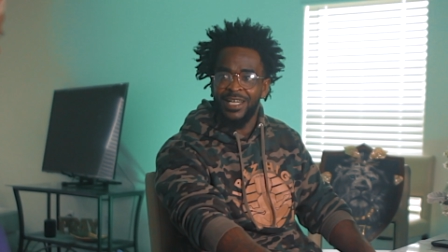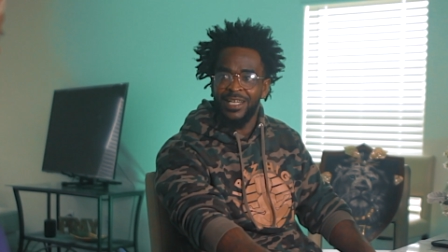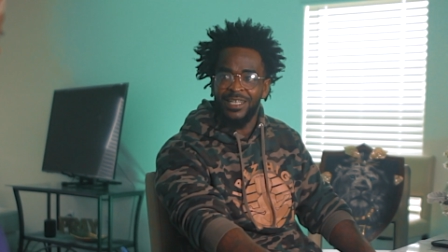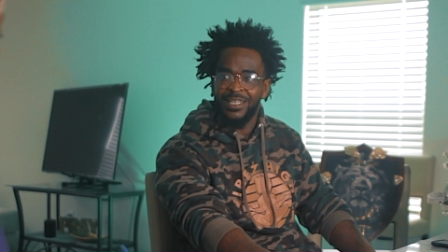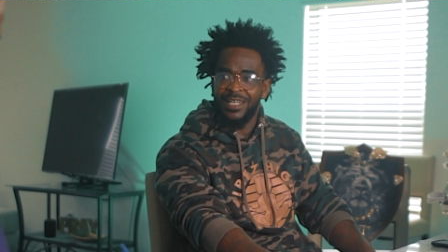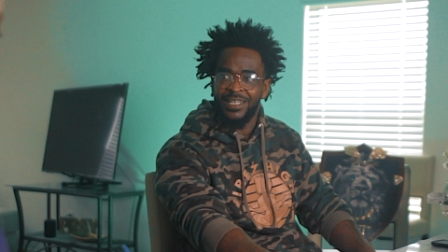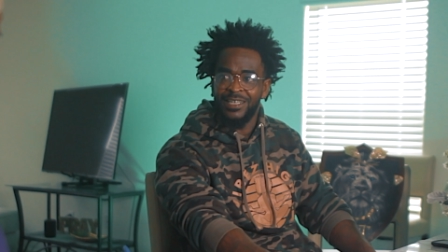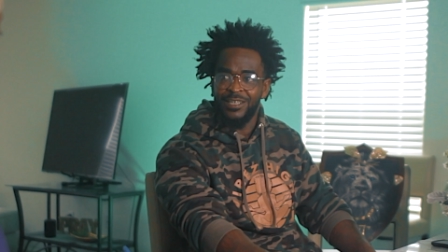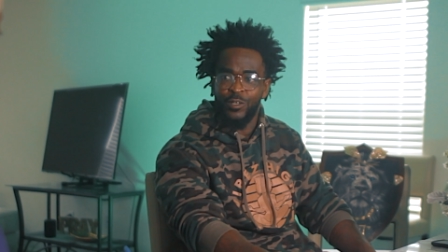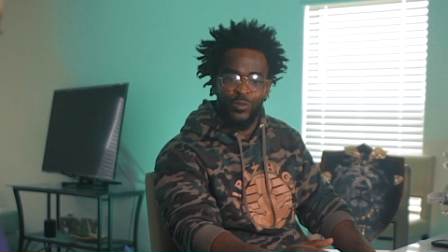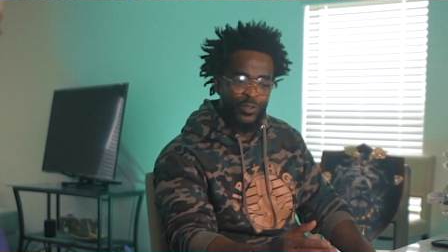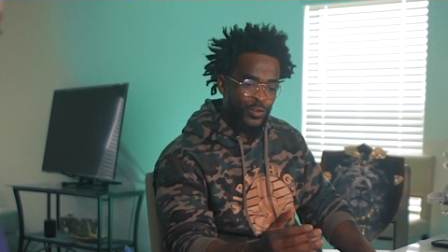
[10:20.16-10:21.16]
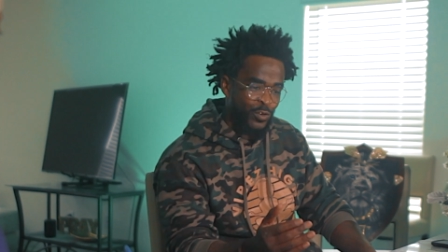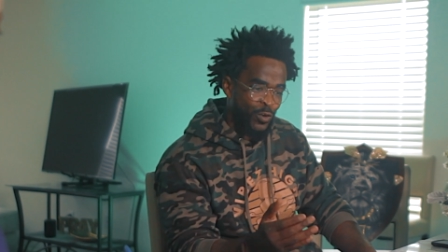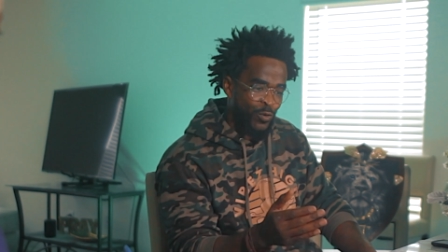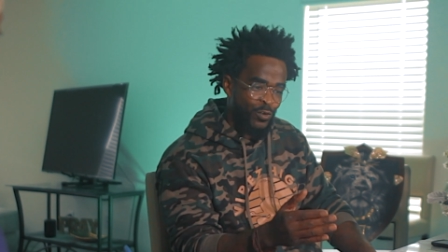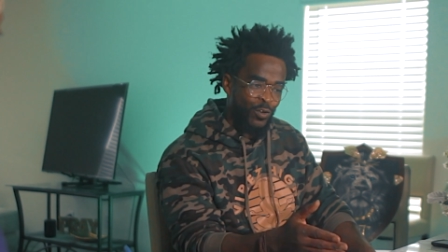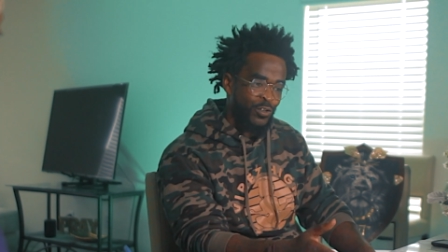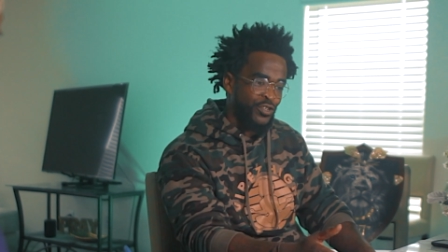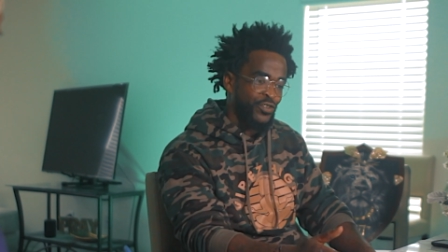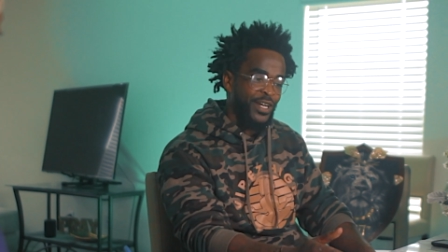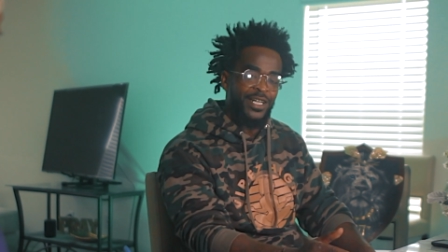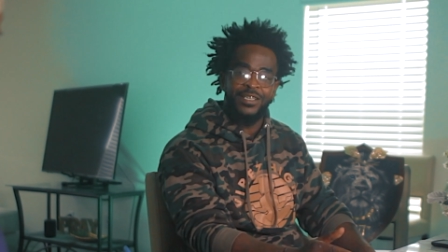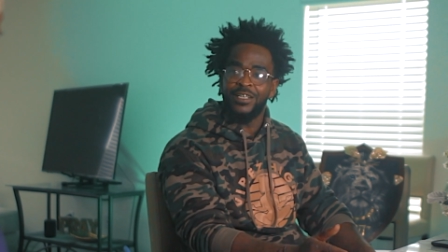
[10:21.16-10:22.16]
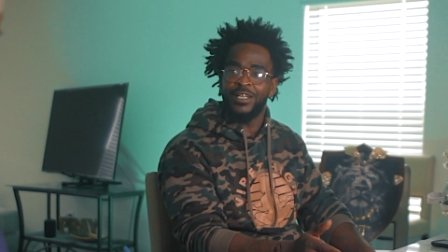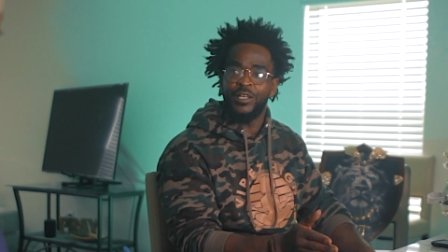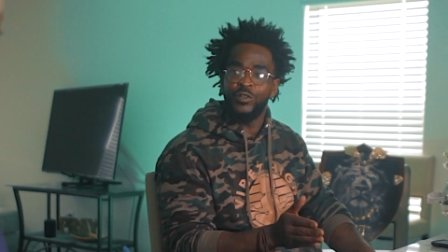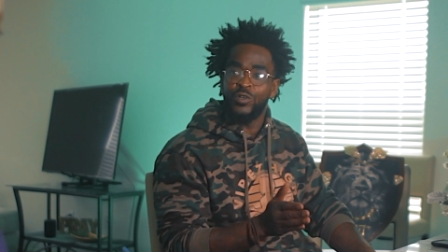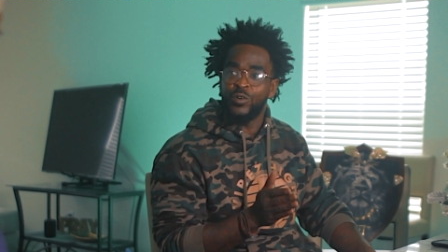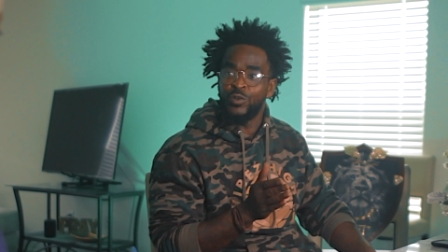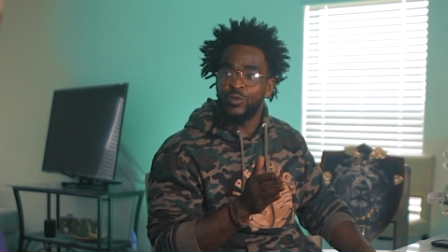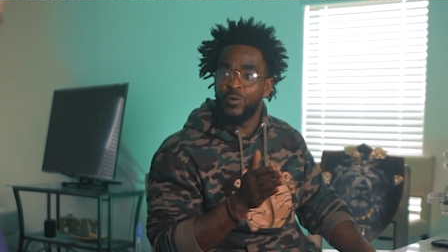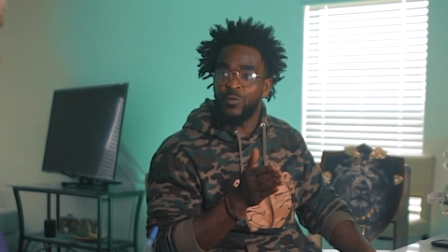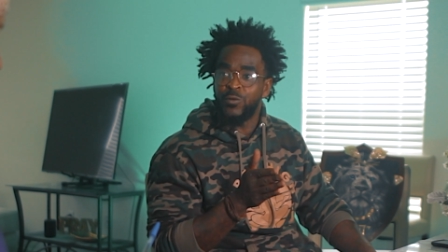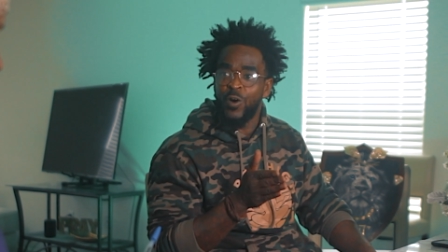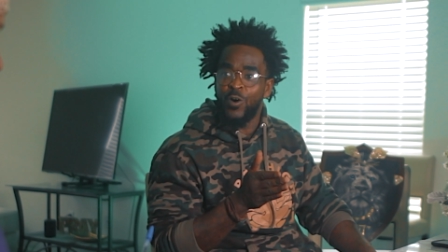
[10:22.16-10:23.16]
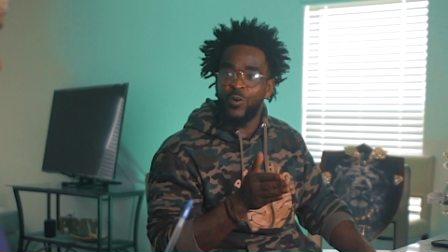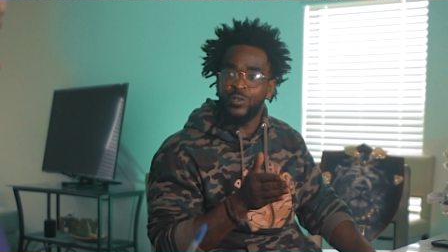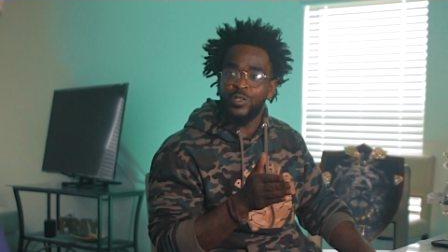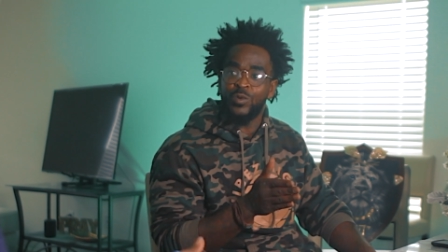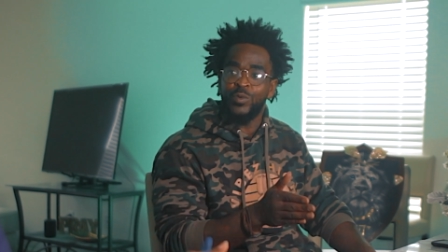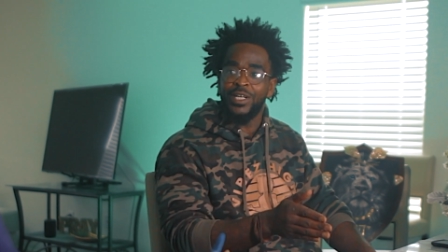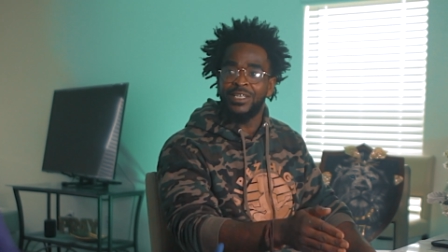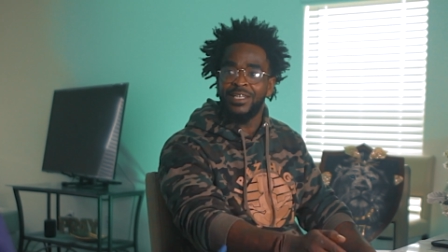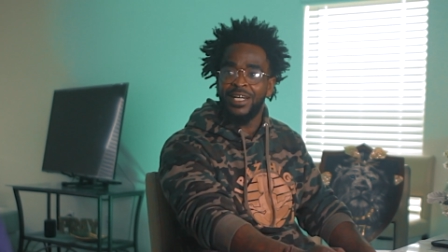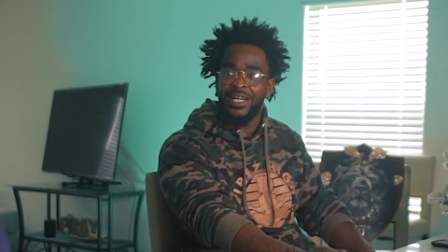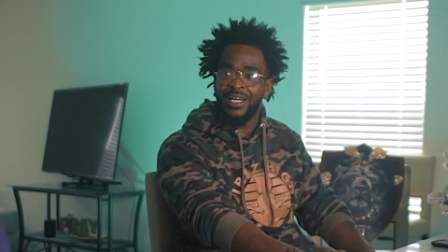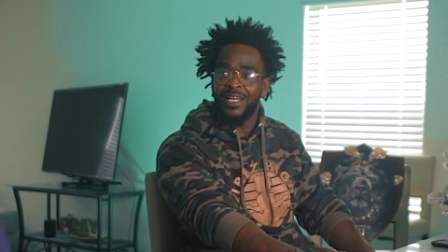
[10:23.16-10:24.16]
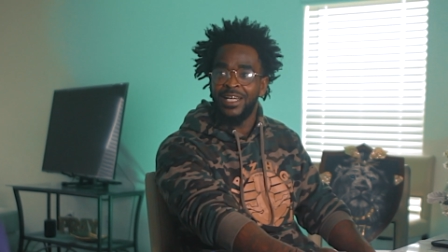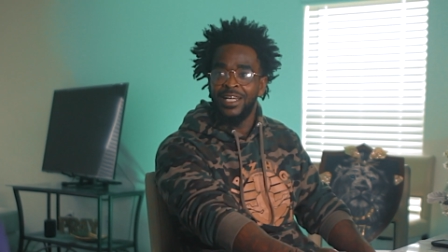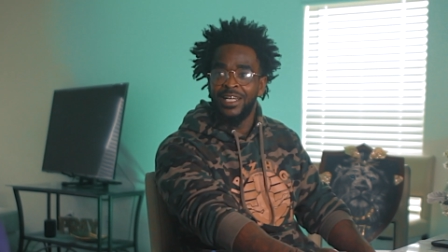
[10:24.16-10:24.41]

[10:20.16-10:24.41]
like like you know you go you go straight to that you go, you go fall to the wayside,